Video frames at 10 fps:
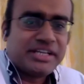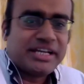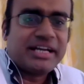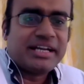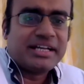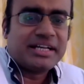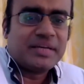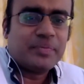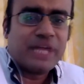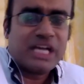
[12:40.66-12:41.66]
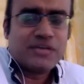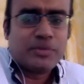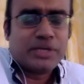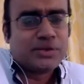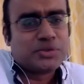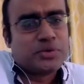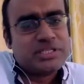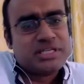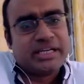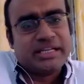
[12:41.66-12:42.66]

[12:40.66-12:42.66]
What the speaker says: And thanks for bringing those points, Ankit.